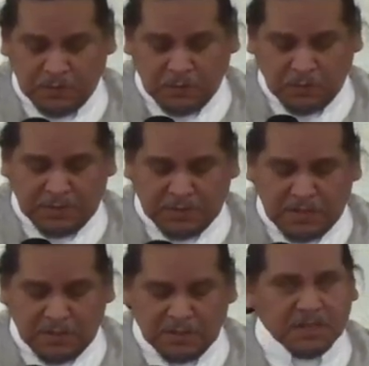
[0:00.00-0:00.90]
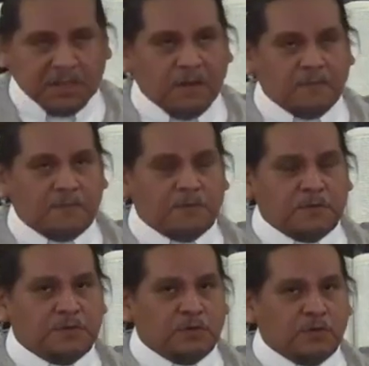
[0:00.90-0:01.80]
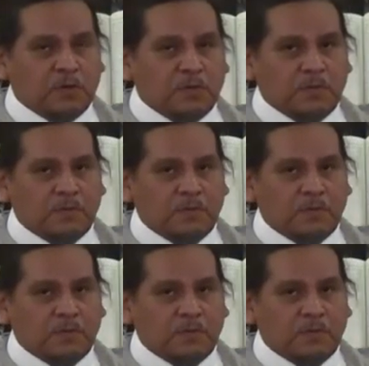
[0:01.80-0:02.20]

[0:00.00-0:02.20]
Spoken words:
Only there does it come full circle.